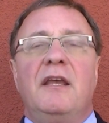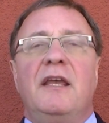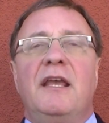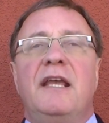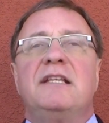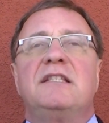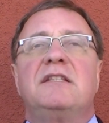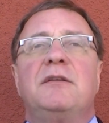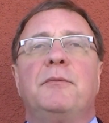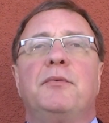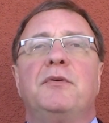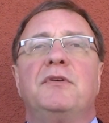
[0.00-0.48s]

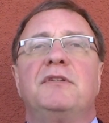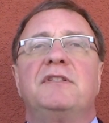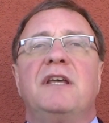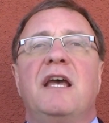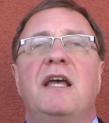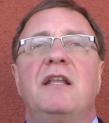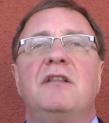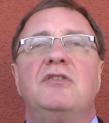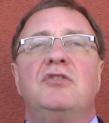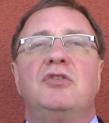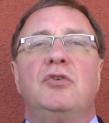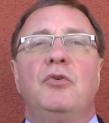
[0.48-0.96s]
is to
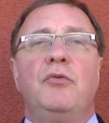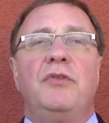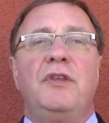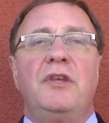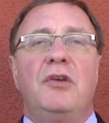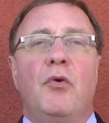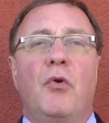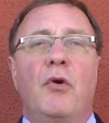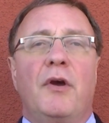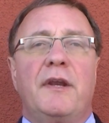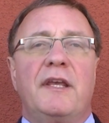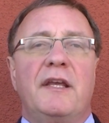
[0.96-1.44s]
present to
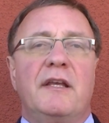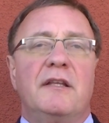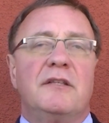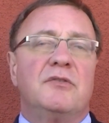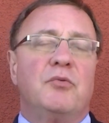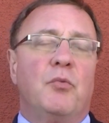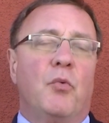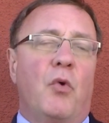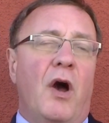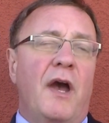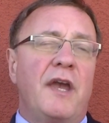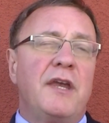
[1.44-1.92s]
the
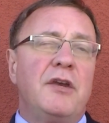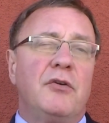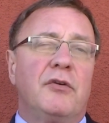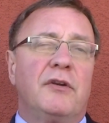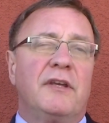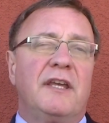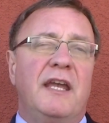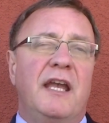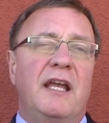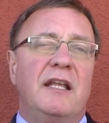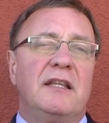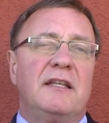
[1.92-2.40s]
audience why your
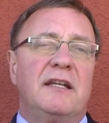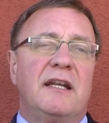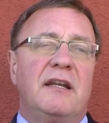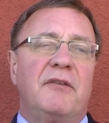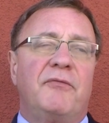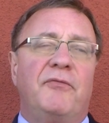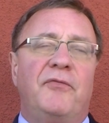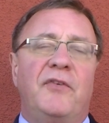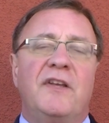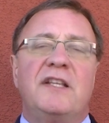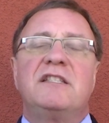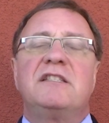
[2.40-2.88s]

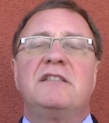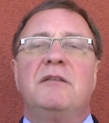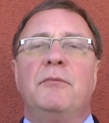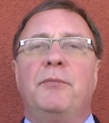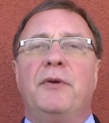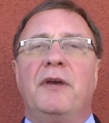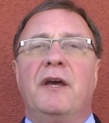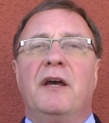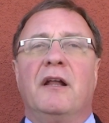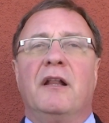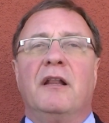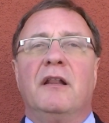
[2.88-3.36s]
candidate fits the
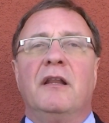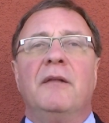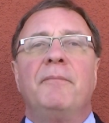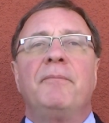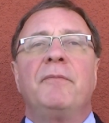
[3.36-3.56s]
bill